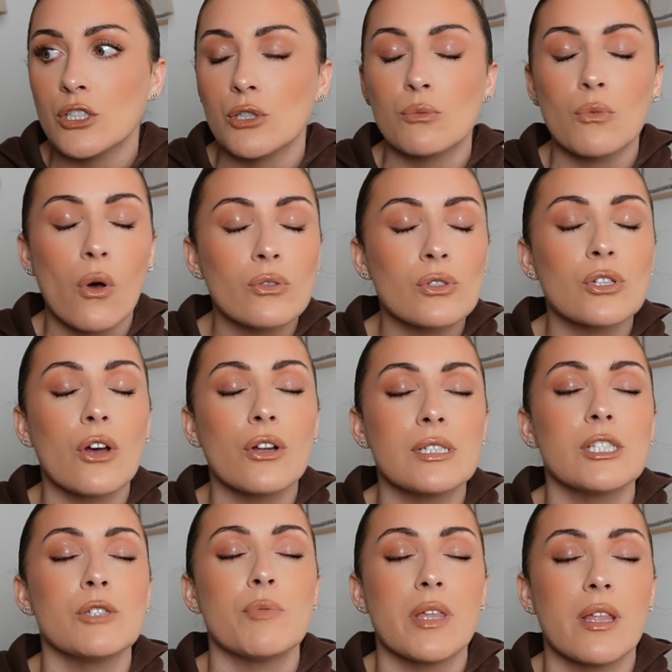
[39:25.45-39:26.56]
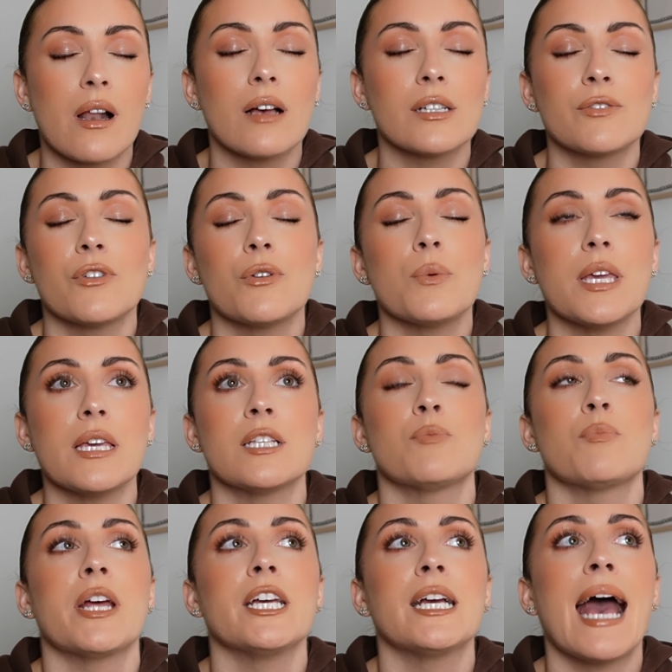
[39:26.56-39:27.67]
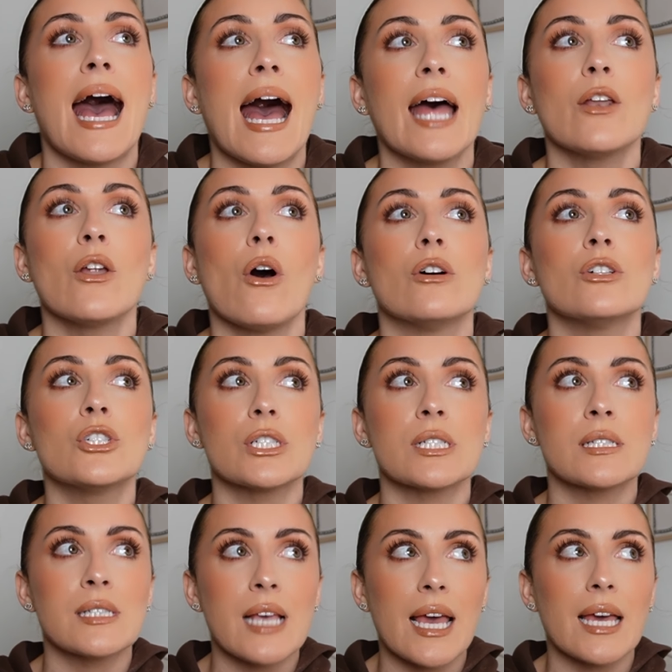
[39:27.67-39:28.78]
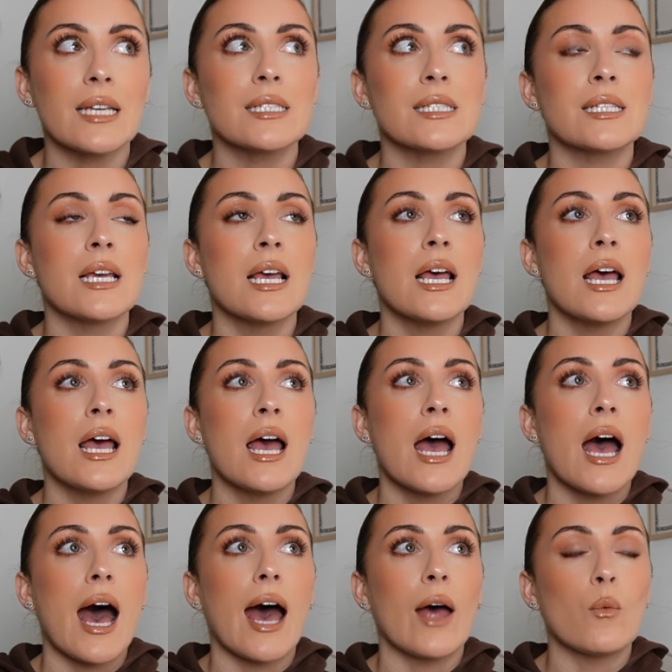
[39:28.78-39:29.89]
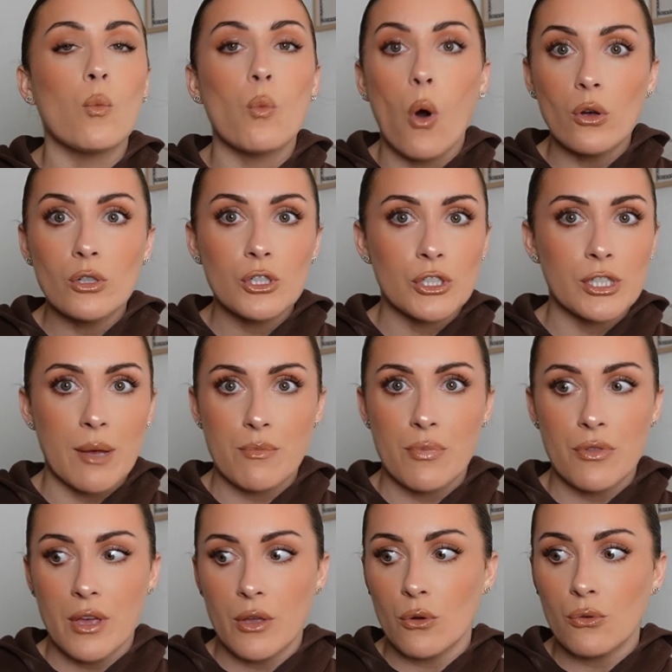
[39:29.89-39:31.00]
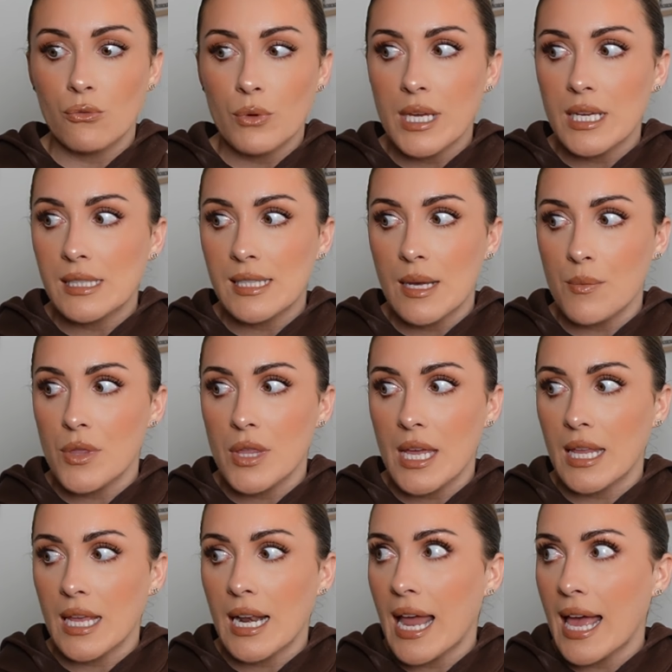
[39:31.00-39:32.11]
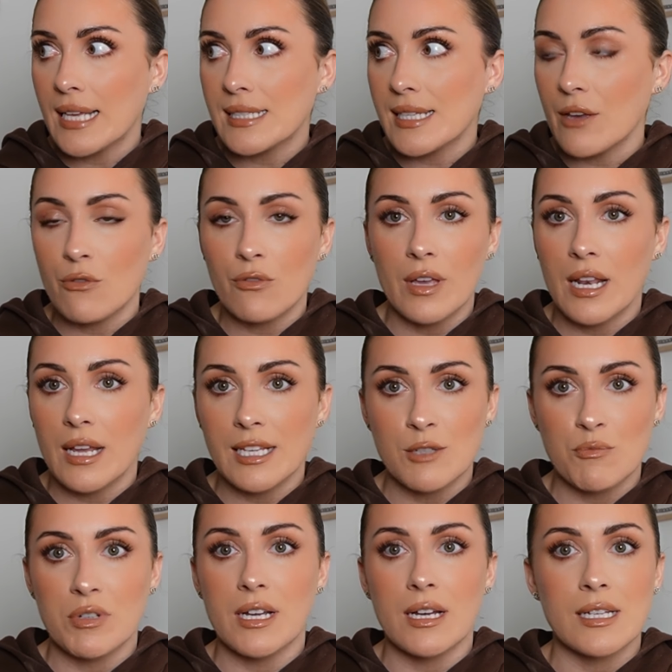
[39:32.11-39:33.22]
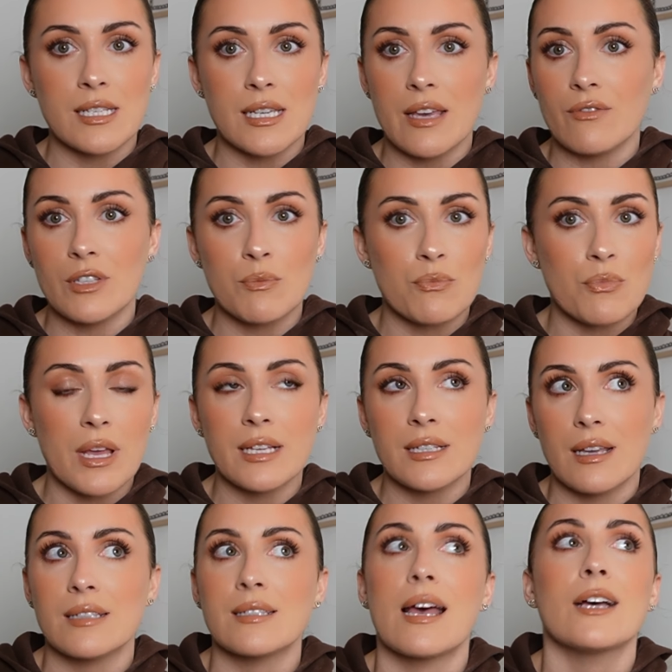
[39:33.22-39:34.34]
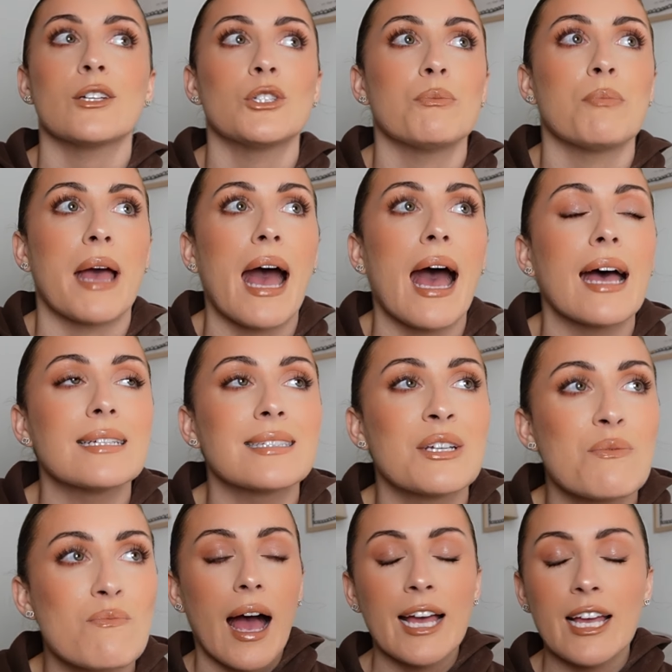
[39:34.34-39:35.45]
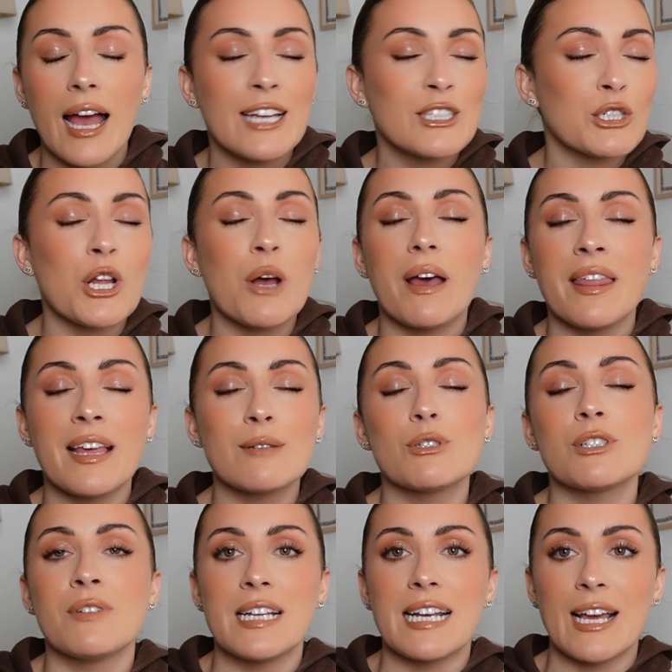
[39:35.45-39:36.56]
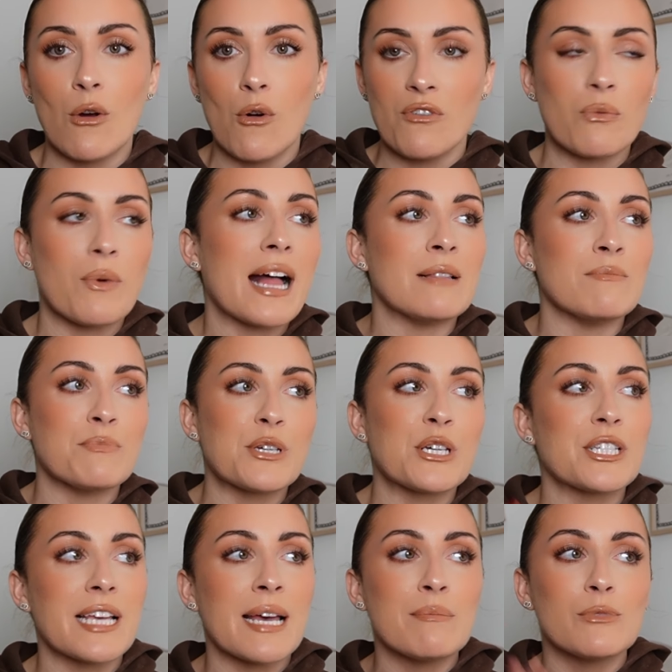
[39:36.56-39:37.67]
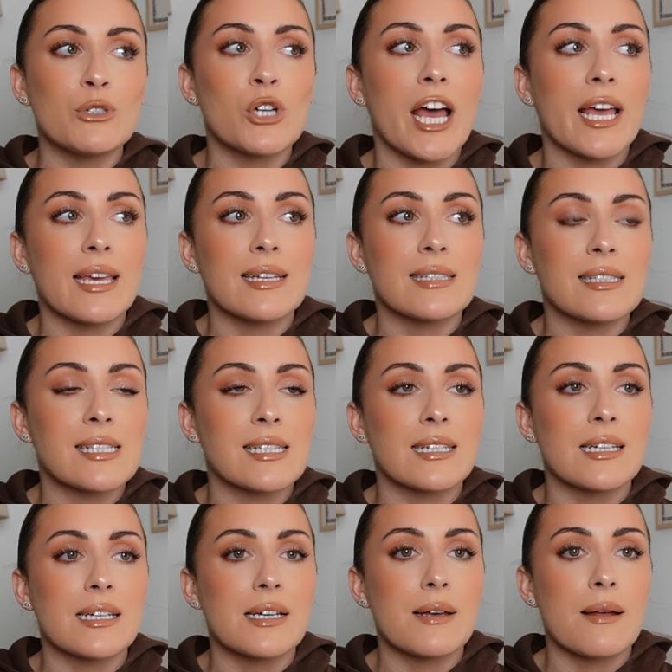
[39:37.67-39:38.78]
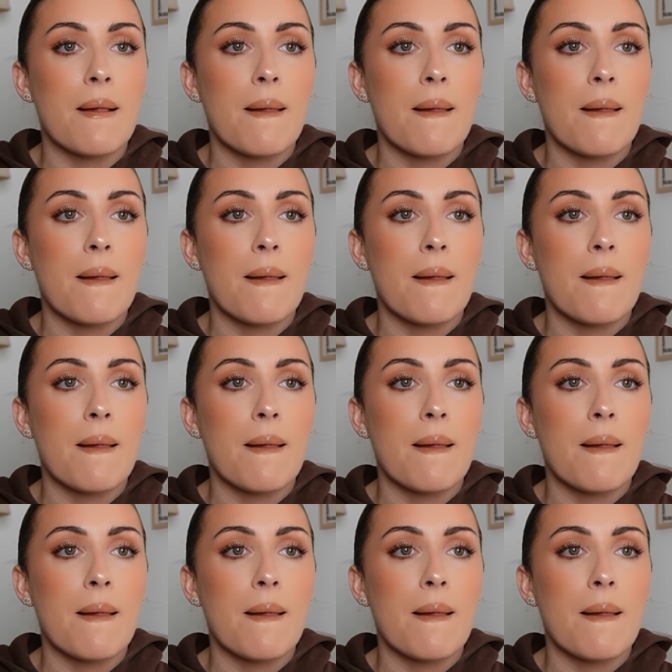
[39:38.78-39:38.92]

I don't know what's got into me the last few weeks, but I cannot just sit and watch something or read something unless I feel like it's productive. It's, it, it's actually bad. I, I don't know, I think I'm just feeling like overwhelmed because I'm trying to